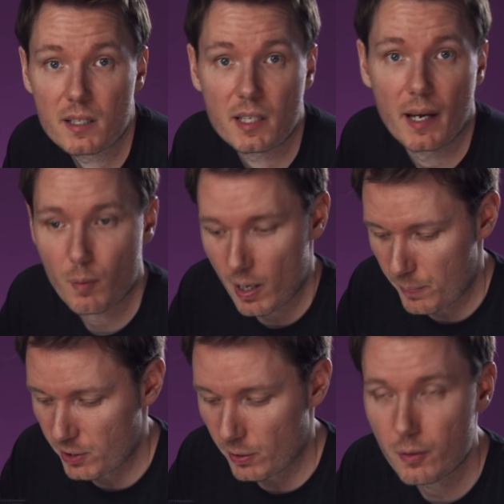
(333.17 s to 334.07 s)
this camera up
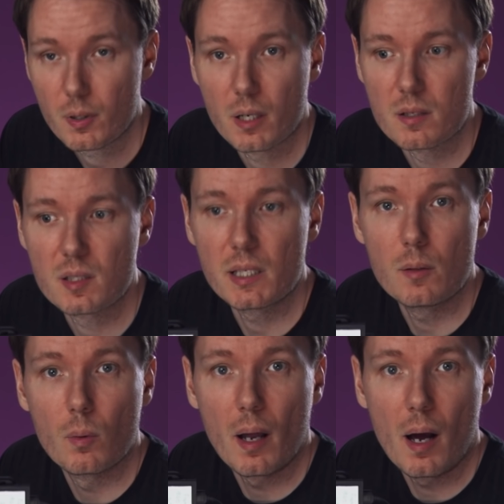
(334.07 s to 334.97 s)
so you can see
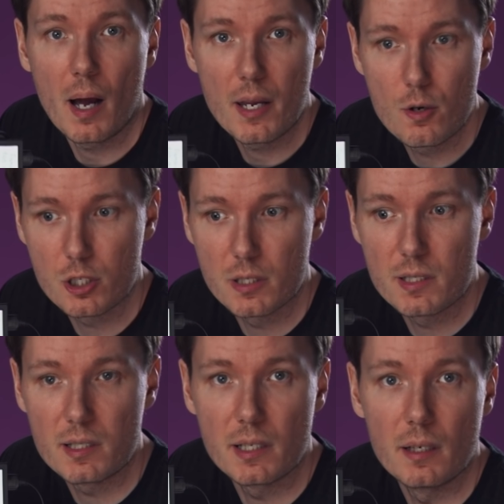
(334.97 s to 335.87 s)
what I usually
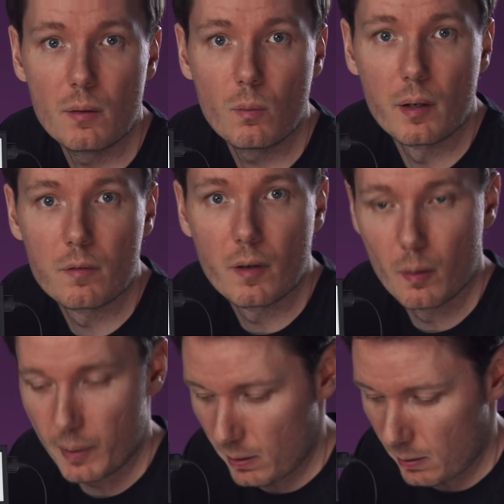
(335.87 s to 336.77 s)
see when
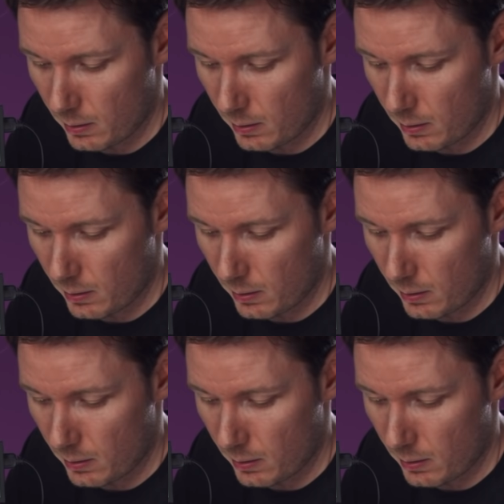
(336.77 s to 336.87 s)
filming.